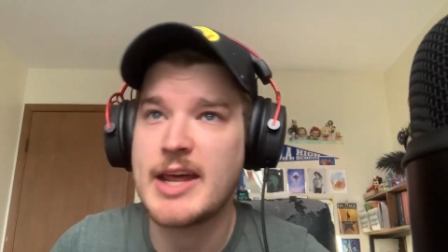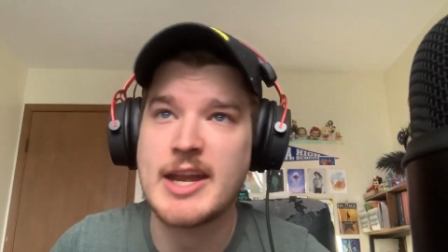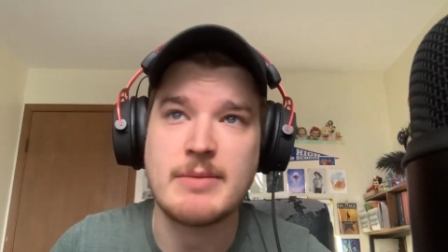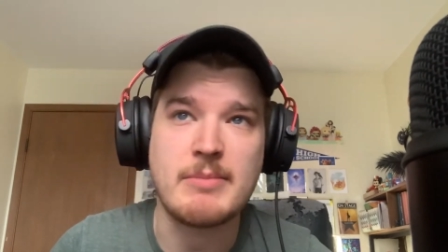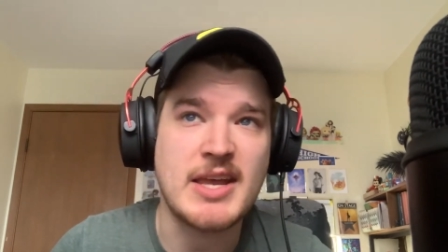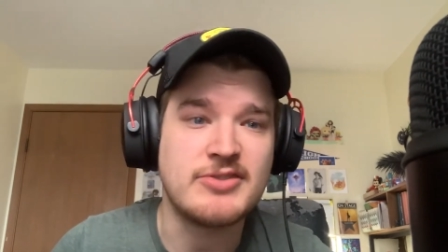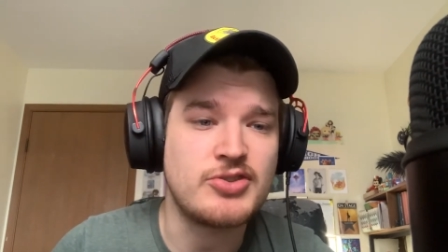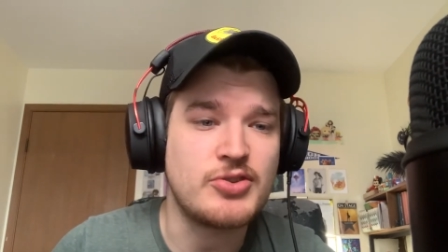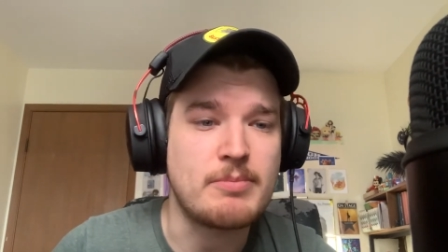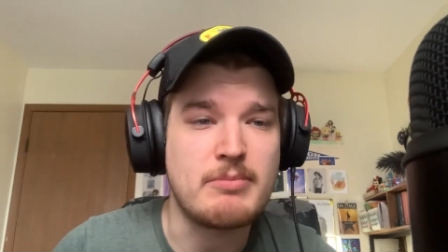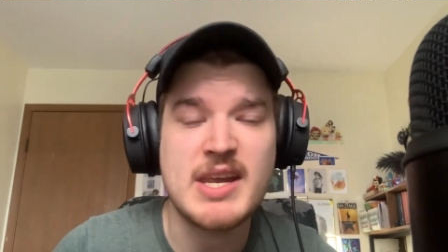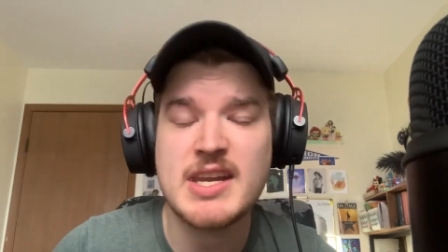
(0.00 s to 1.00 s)
any
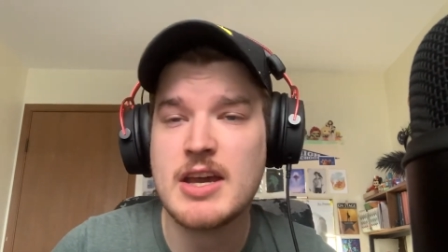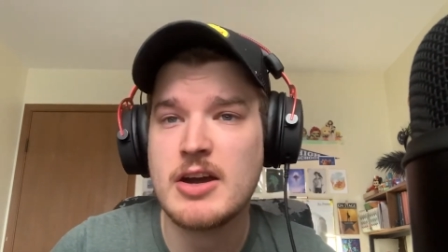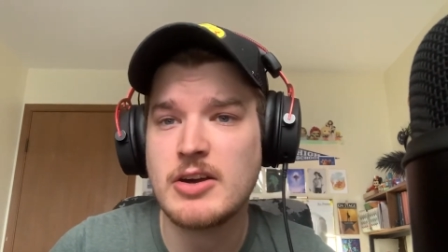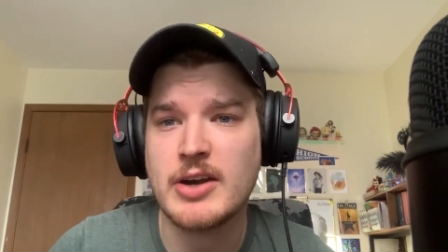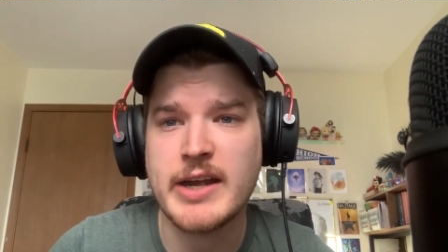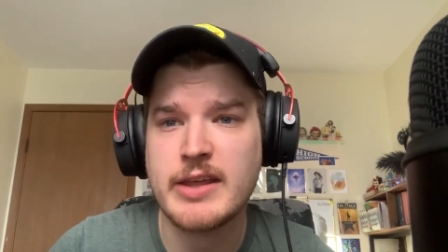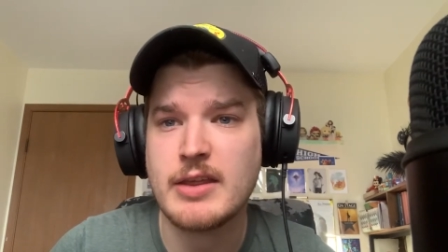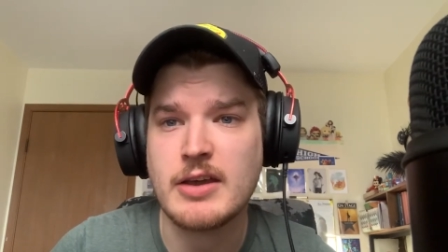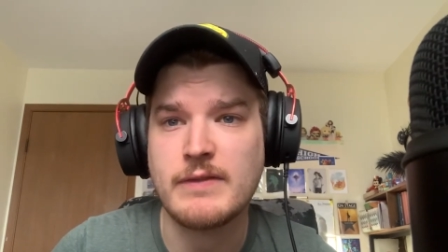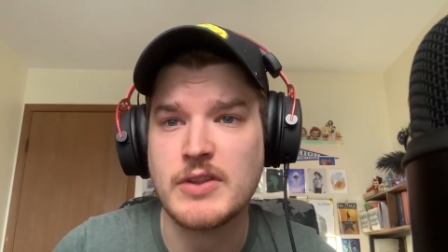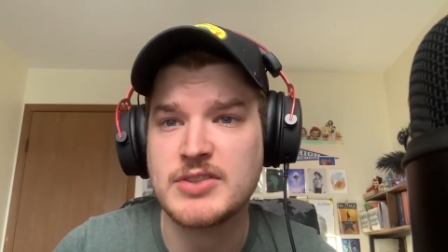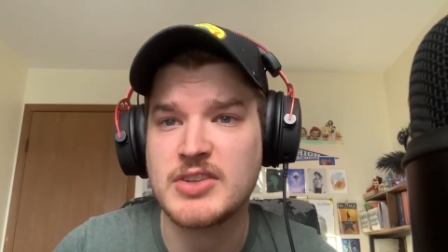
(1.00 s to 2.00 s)
mainstream media or anything of the